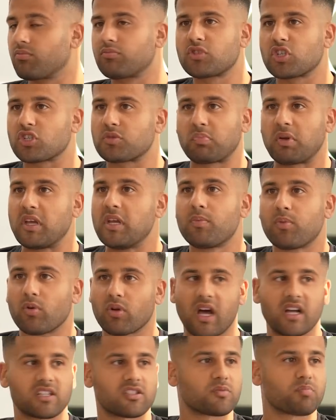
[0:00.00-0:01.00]
just people,
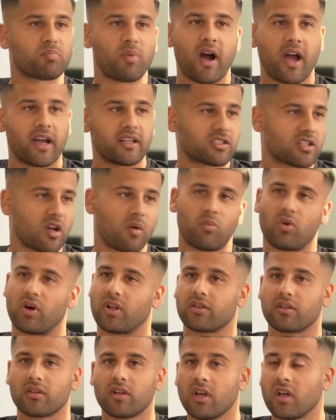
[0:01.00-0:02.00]
like just buying
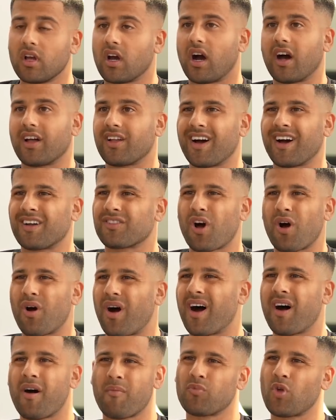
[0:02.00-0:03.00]
someone. I'm
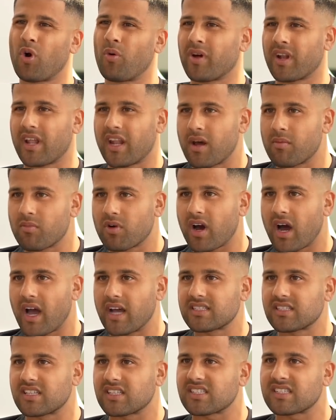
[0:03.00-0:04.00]
not one of them
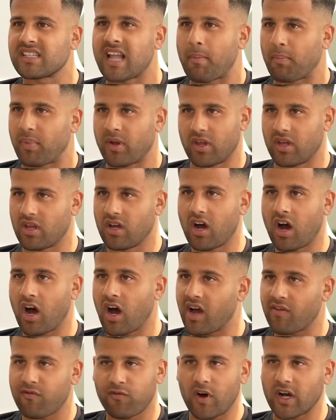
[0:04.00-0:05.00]
guys to snap it.
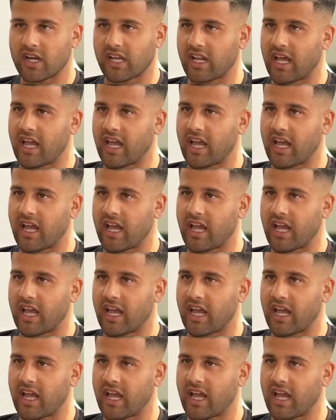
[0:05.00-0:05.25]
I fucking